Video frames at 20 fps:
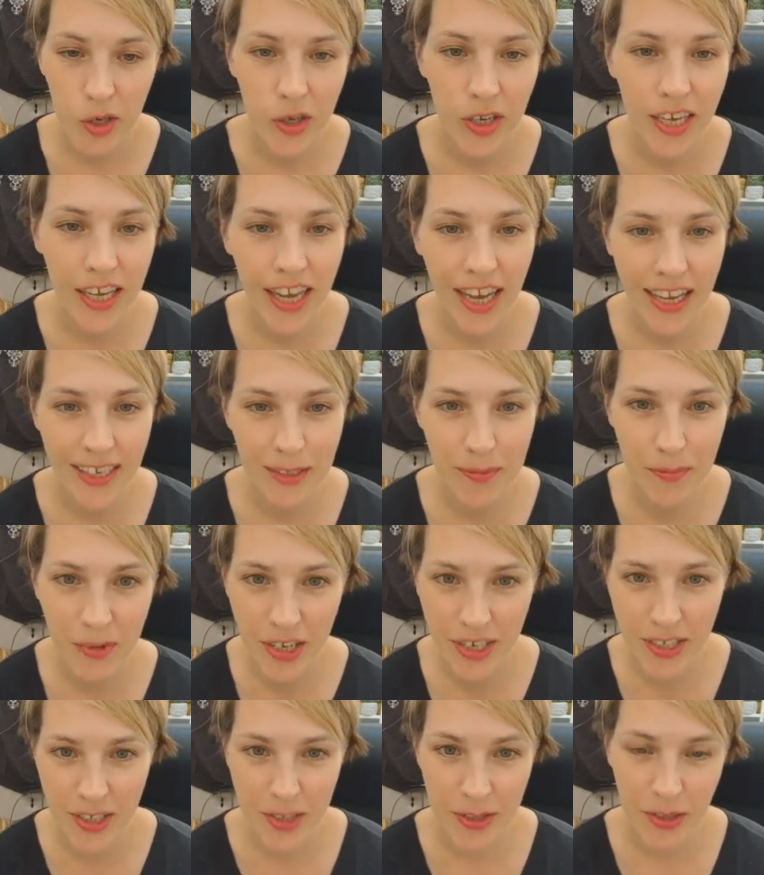get as
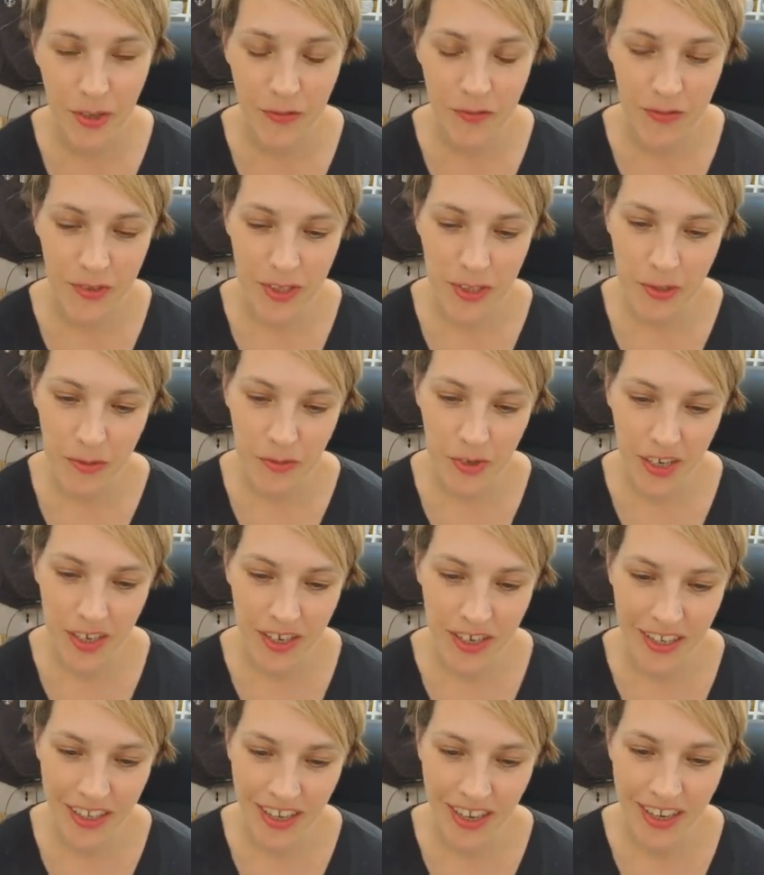much of the
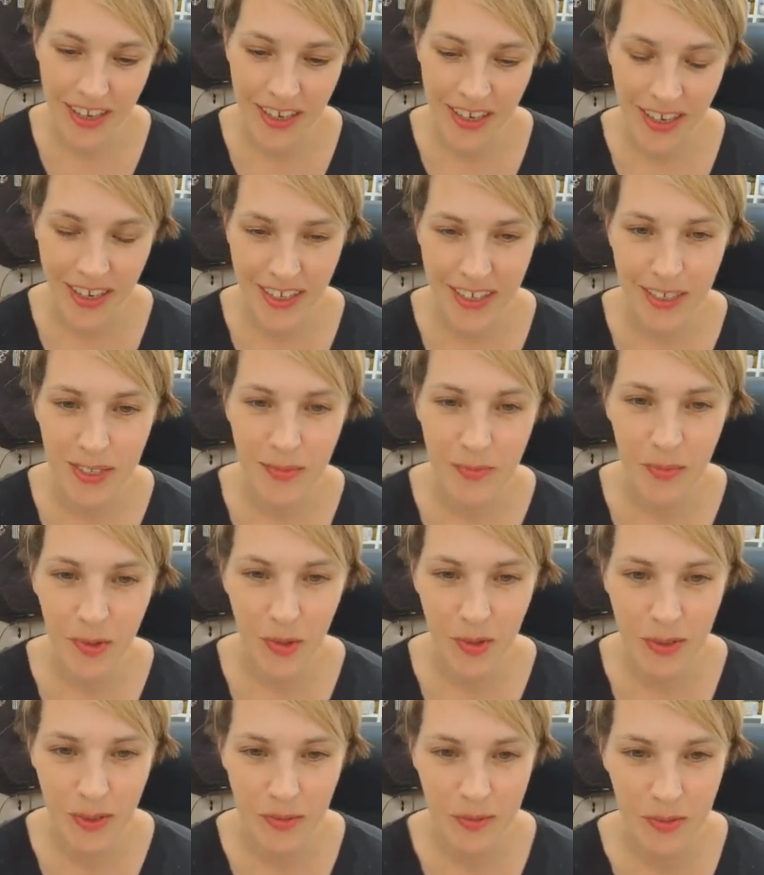sweater done as
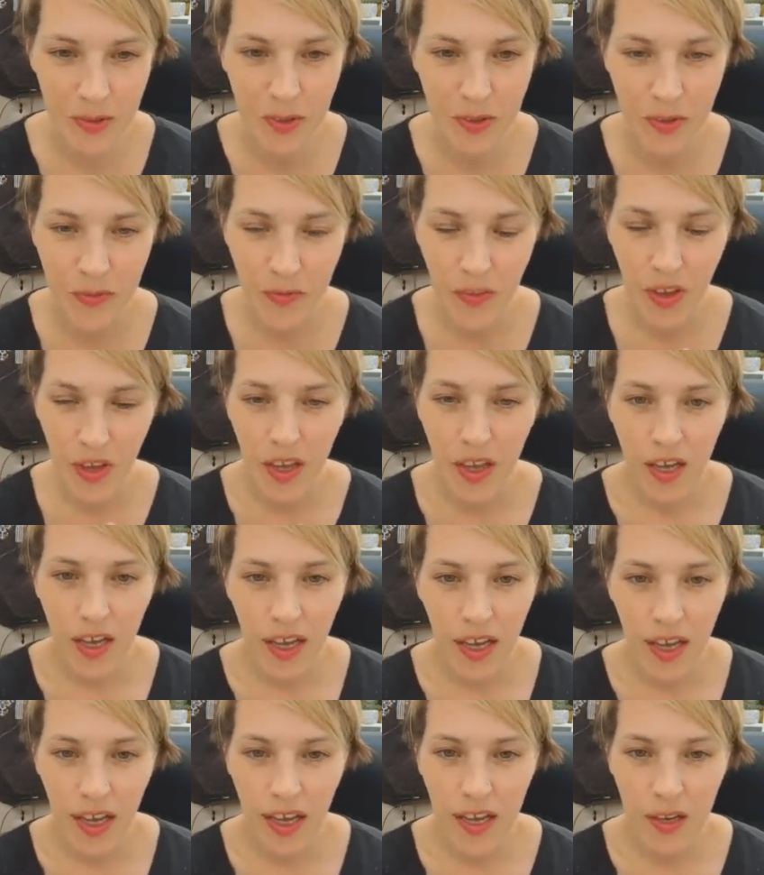possible.
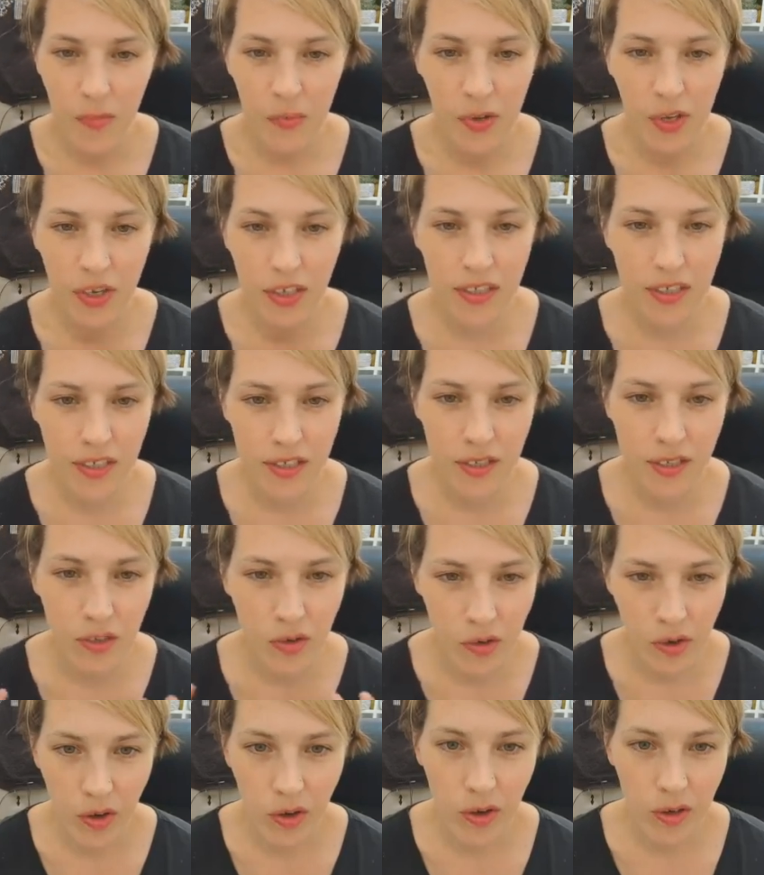And because it's
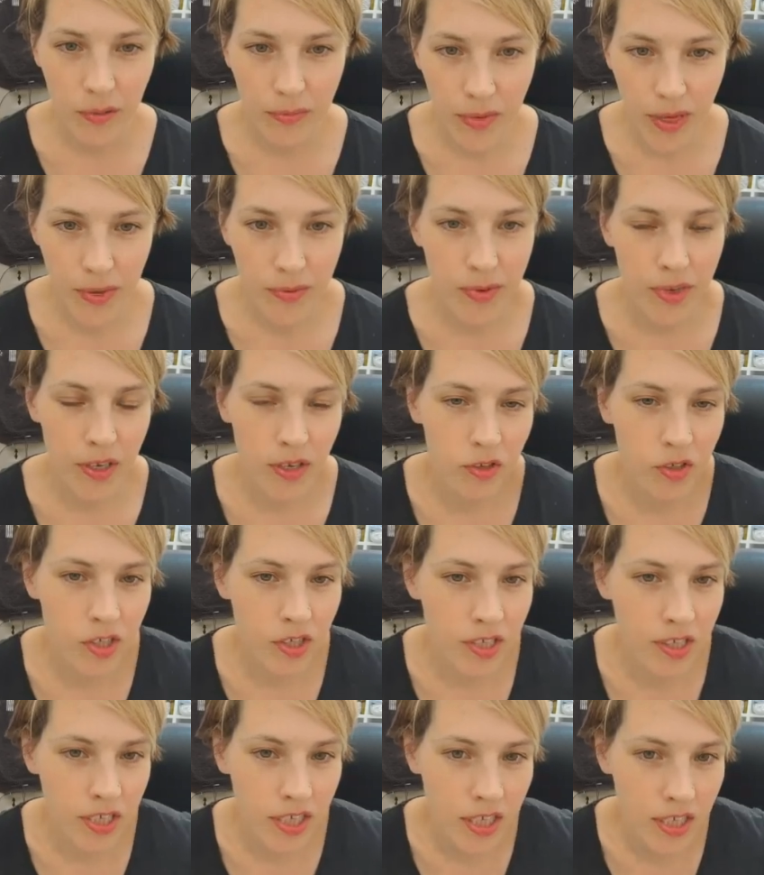so hot, maybe you
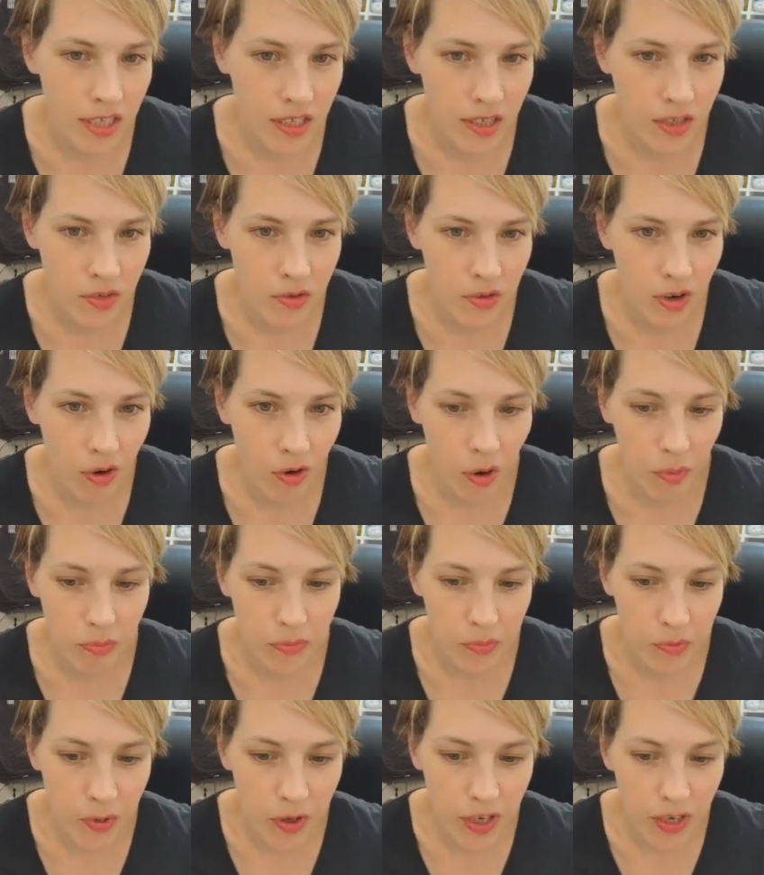just need to do a
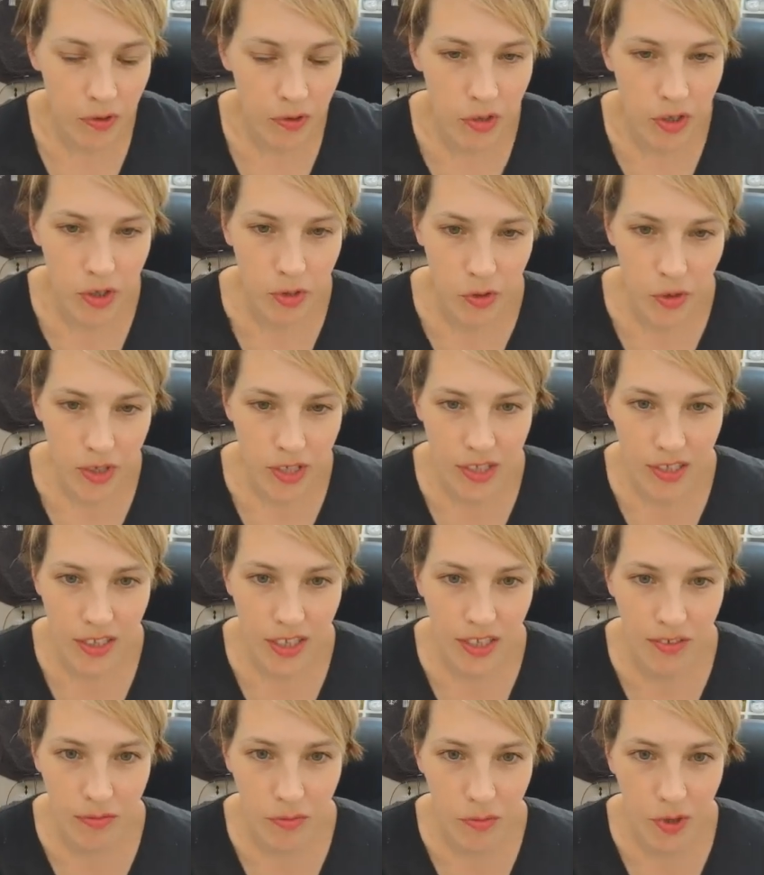cropped one or
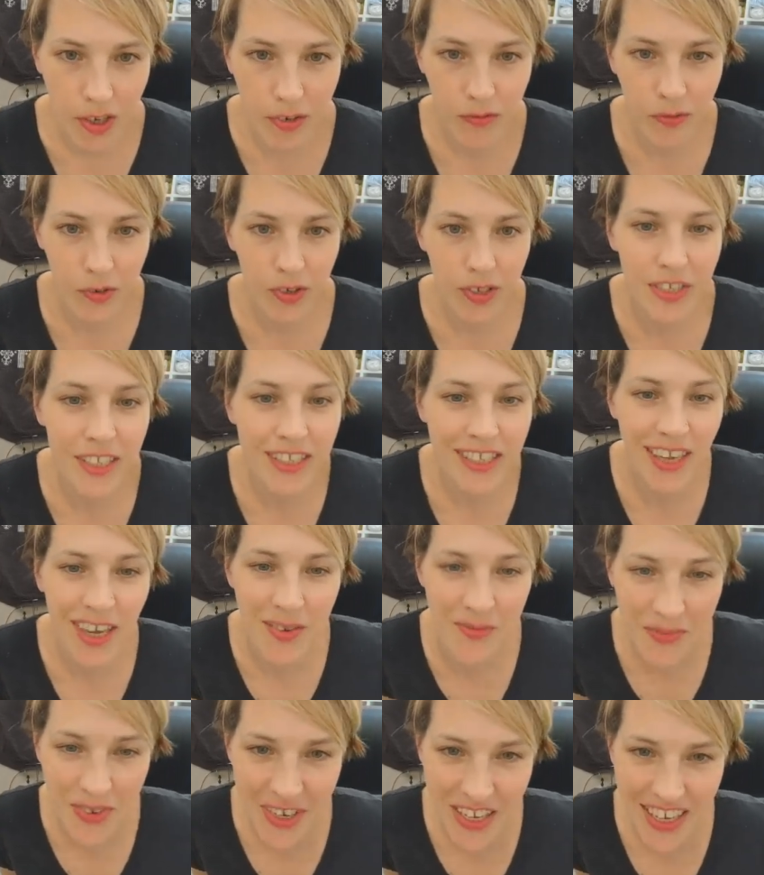short-sleeved one for the
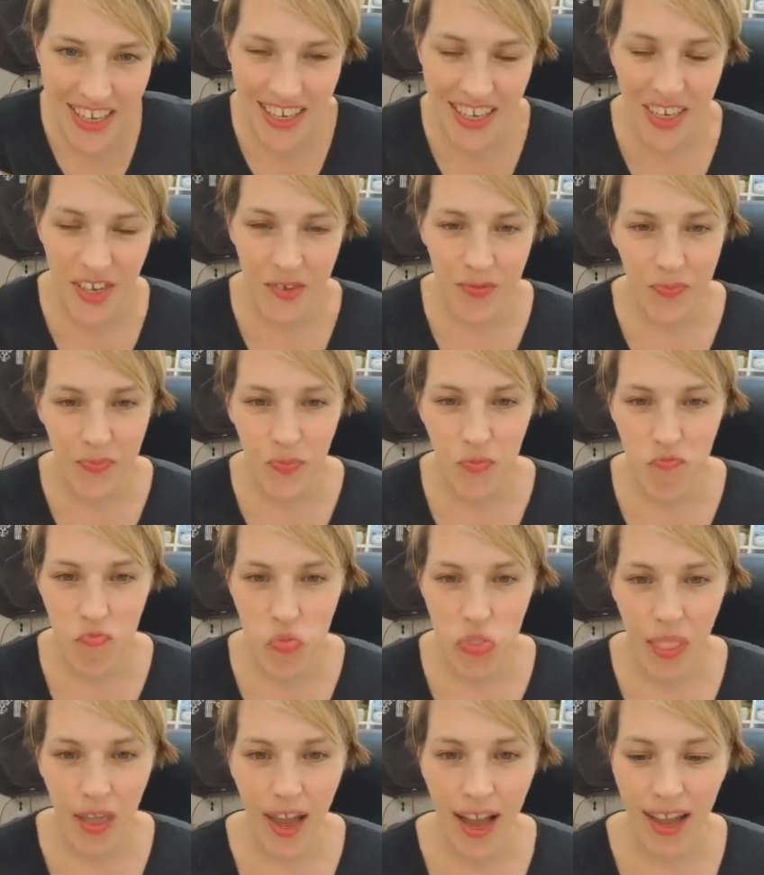time being,
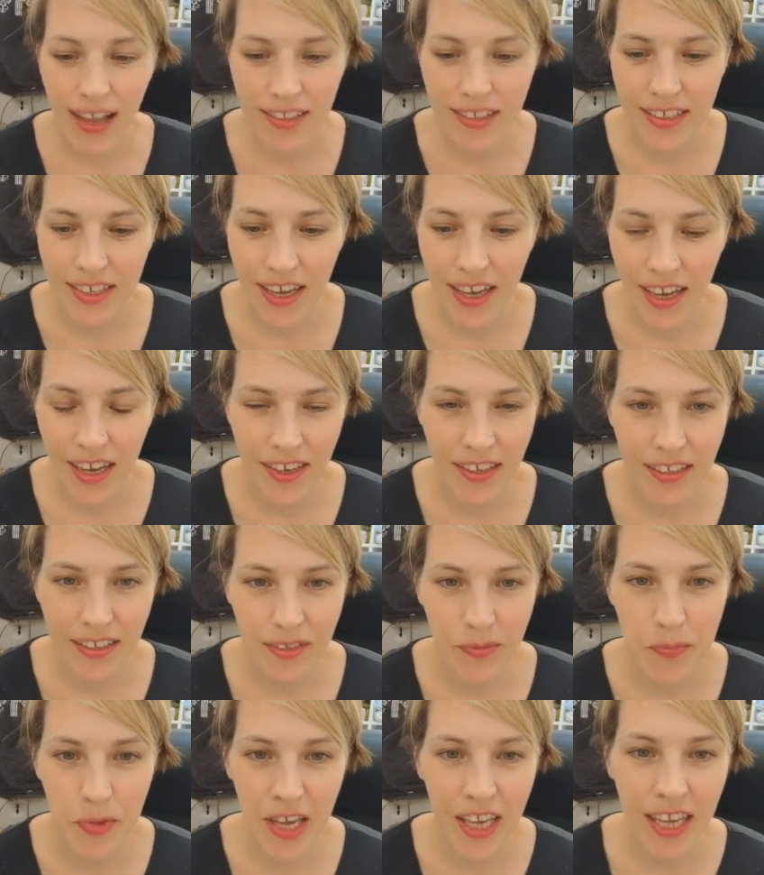and
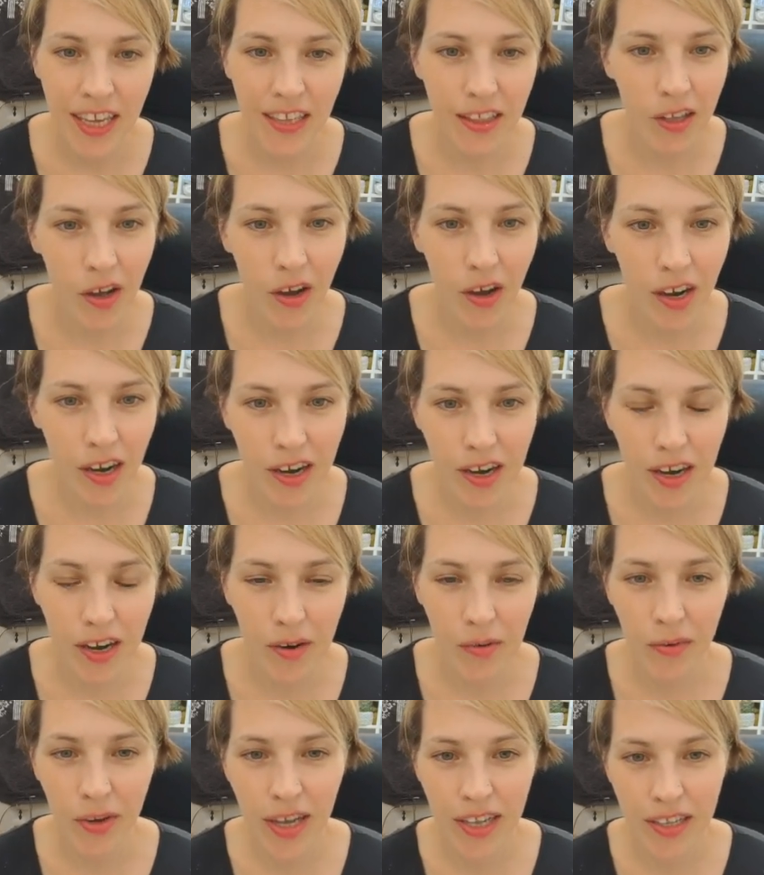make it
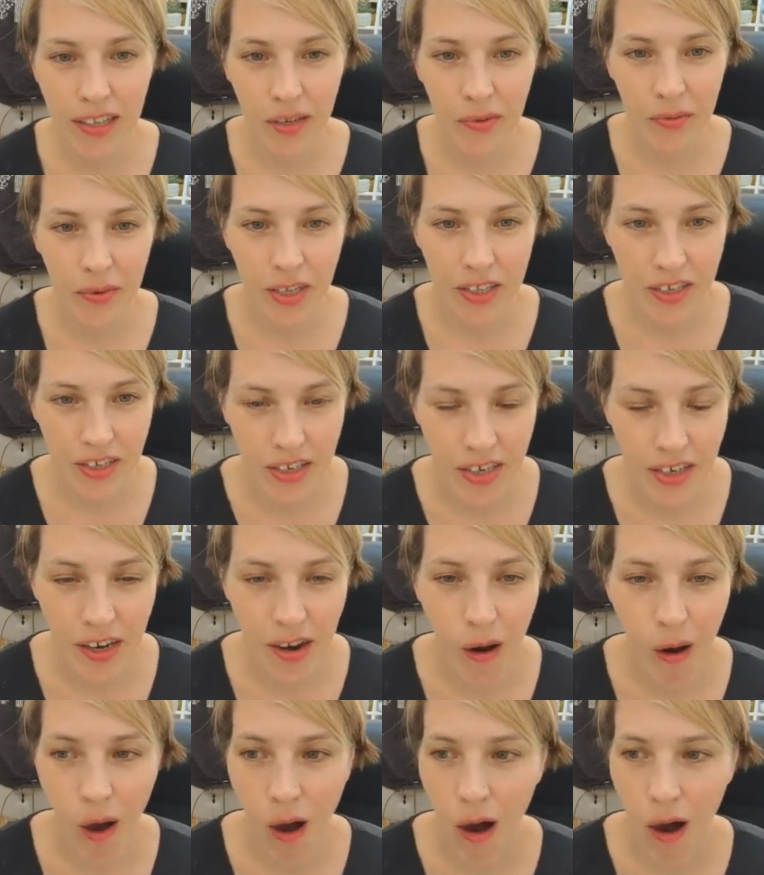longer when the weather